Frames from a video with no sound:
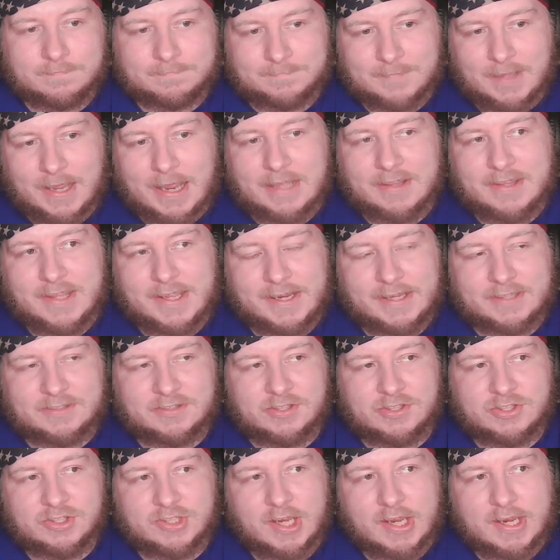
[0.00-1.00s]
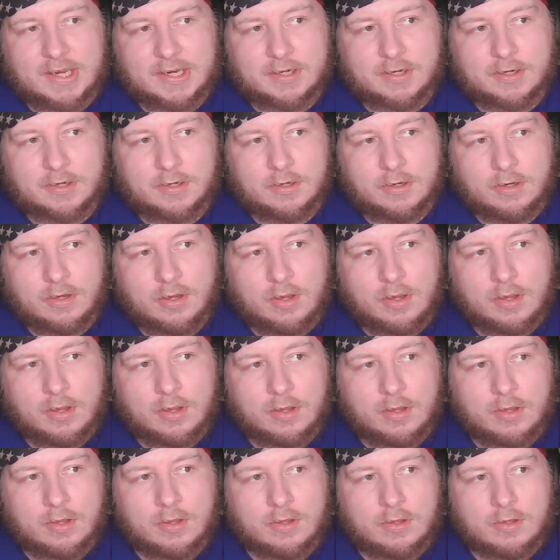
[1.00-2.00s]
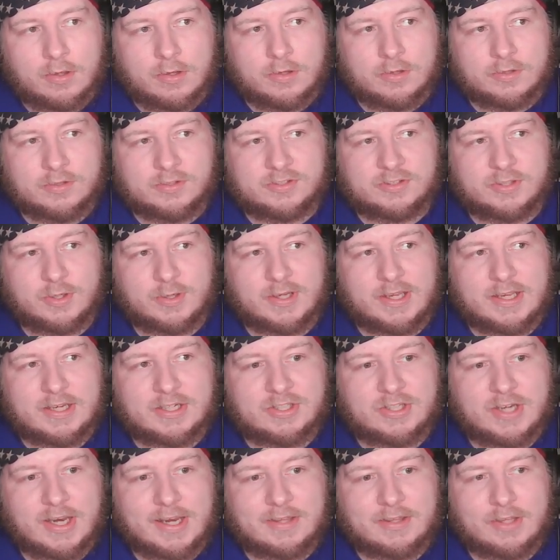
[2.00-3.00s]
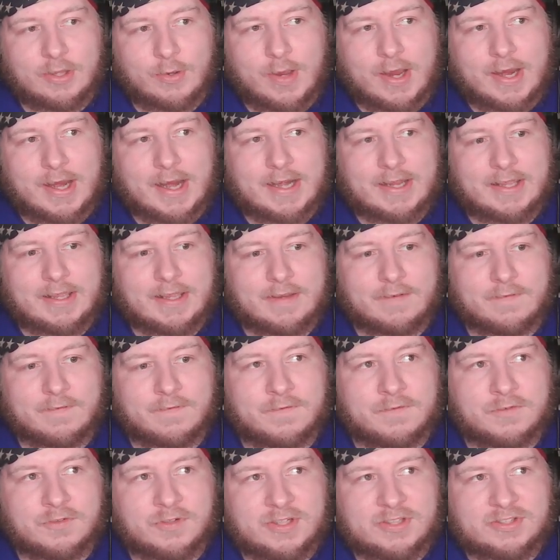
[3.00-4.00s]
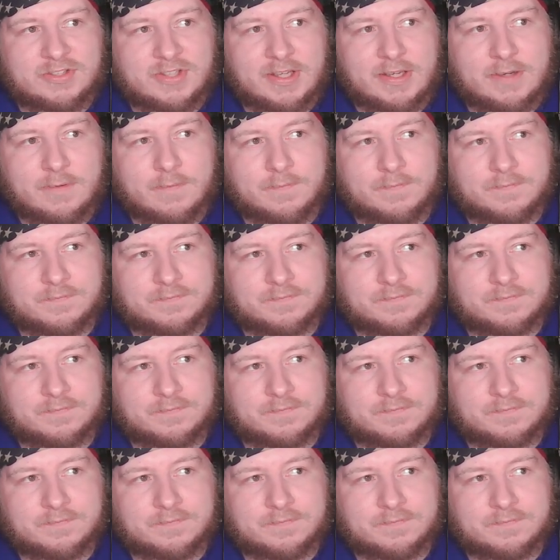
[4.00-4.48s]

I think it's a shade. So to get shade, though, I gotta get freezing